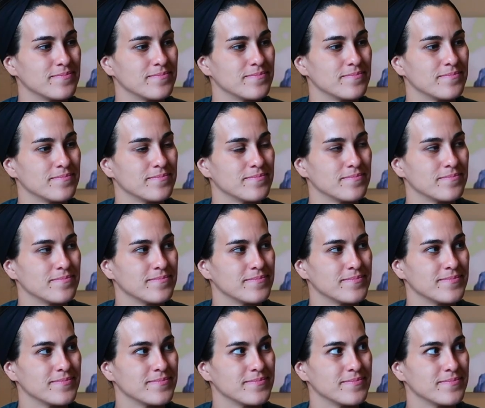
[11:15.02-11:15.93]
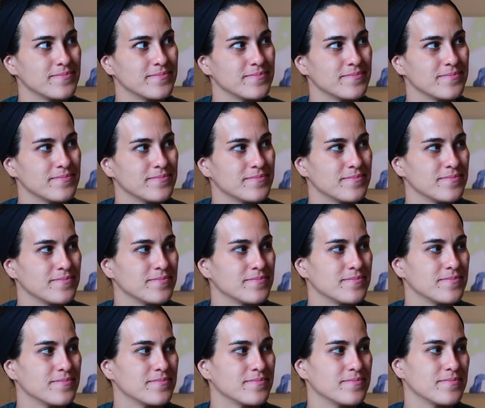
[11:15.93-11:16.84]

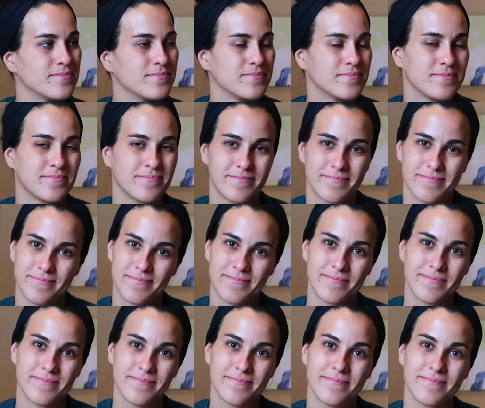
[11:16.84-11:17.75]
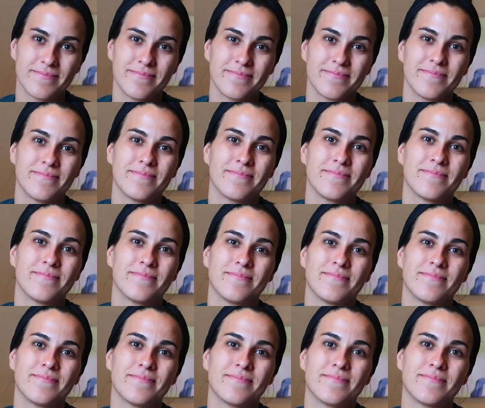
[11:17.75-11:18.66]

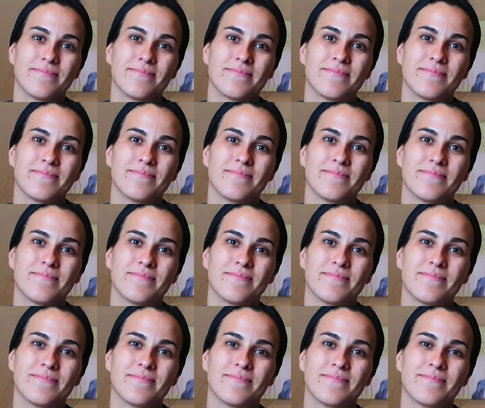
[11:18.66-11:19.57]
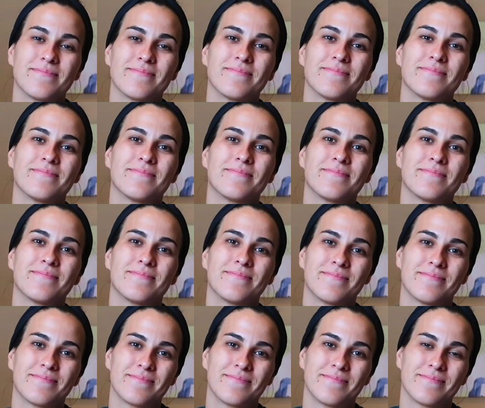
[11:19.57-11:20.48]

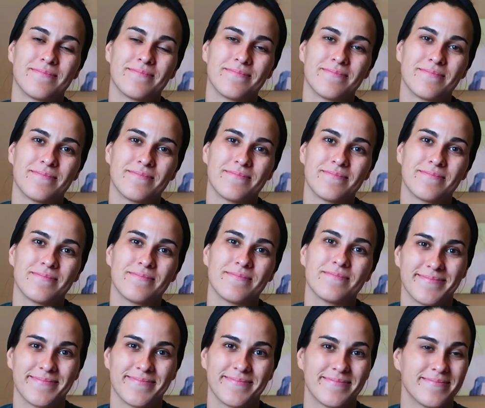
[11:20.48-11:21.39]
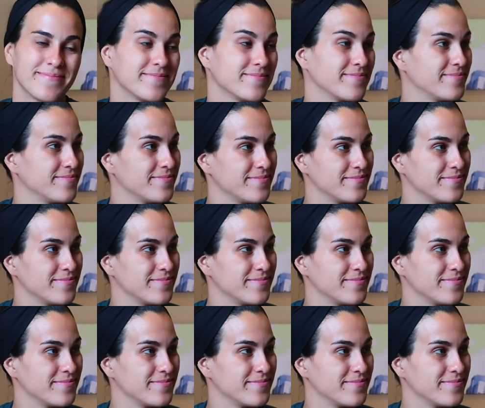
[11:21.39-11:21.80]
(not speaking)